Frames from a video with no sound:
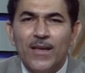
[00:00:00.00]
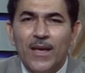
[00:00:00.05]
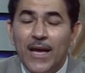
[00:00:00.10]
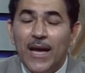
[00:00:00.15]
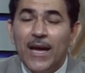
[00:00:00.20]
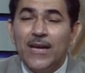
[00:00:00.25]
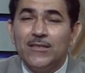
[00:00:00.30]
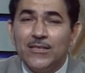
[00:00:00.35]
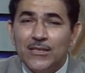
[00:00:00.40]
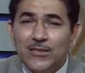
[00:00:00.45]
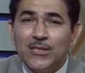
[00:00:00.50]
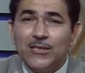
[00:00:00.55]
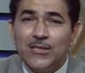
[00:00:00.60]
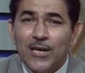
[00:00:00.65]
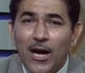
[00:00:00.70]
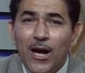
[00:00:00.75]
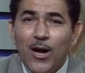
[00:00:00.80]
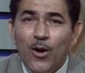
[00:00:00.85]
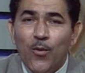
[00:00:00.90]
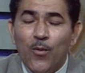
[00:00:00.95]
And this is
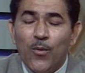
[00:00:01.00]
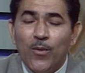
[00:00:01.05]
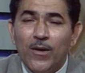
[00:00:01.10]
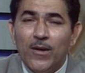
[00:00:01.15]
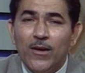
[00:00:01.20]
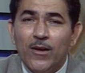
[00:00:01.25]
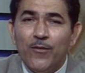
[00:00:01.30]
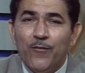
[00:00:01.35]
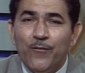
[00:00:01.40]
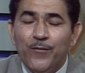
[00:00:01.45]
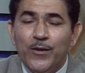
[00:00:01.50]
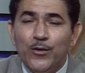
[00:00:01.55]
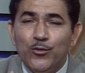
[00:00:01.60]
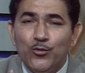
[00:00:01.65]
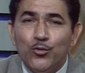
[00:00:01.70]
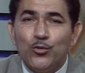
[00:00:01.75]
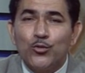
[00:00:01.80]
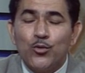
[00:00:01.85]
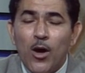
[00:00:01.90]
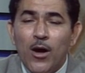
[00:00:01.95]
how we
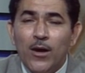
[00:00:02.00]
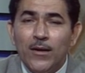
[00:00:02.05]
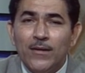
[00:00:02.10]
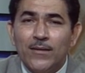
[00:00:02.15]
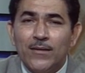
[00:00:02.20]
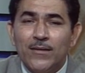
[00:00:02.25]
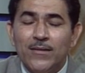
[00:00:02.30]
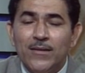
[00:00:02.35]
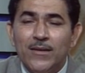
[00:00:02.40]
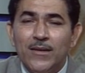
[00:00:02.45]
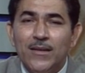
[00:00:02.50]
do talk